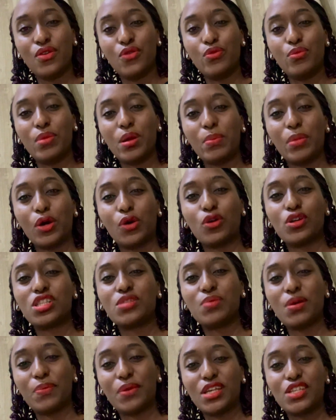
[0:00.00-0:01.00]
Remember, God's
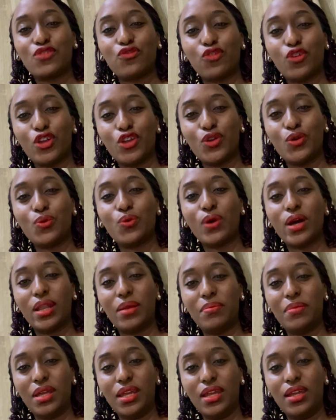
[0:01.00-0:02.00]
purpose for you
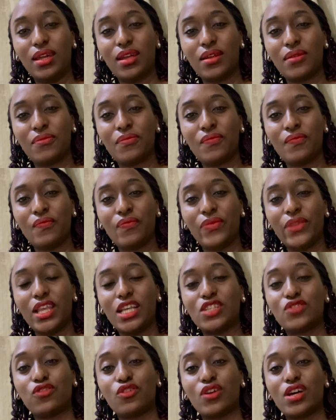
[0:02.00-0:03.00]
and me
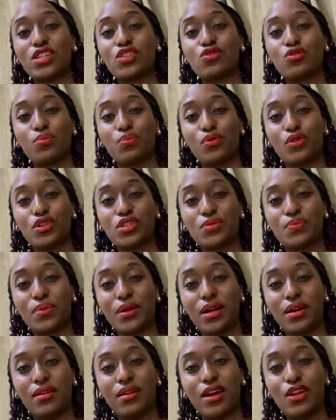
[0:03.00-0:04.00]
is for us to
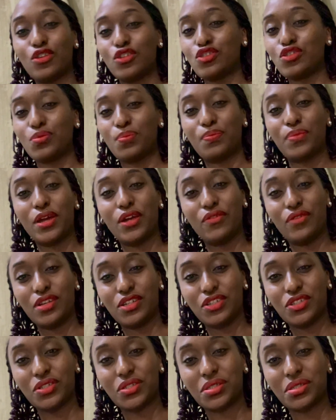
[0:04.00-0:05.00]
prosper and not to perish.